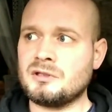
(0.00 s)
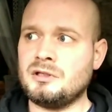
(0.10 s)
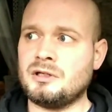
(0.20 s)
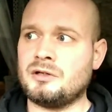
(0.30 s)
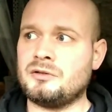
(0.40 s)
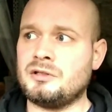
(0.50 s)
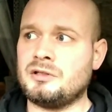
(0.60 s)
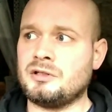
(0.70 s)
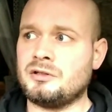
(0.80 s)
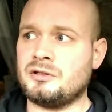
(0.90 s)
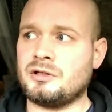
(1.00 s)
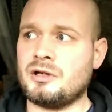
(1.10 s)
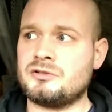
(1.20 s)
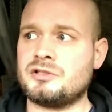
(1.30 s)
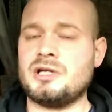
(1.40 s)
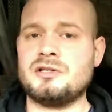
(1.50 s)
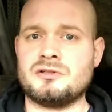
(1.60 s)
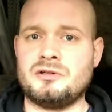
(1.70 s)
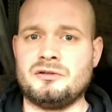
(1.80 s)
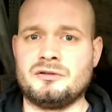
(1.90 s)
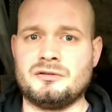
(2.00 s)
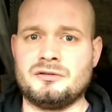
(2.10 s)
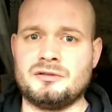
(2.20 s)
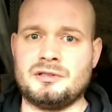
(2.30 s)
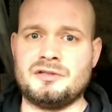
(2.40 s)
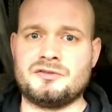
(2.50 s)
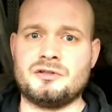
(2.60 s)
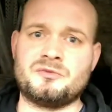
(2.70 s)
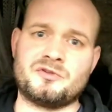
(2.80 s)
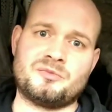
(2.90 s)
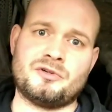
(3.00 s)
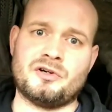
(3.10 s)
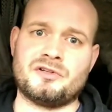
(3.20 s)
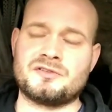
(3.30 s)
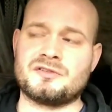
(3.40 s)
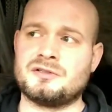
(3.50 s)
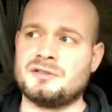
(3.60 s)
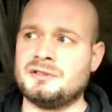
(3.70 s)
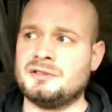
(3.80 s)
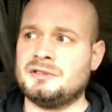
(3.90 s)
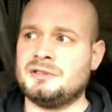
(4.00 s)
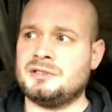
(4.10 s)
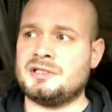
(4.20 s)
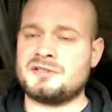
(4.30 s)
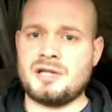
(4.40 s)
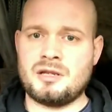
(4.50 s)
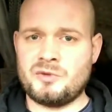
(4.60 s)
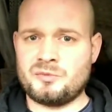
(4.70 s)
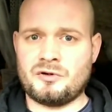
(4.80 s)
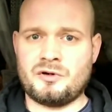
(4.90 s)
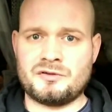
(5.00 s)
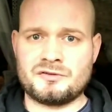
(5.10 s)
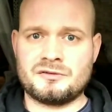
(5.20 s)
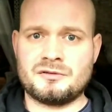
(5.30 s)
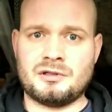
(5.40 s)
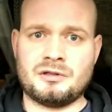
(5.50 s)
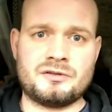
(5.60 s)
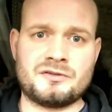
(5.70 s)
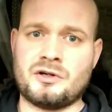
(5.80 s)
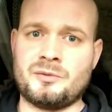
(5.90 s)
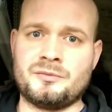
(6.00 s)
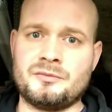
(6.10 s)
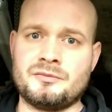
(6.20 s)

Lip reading: the negotiation in terms of price, it's name your price a lot of the time.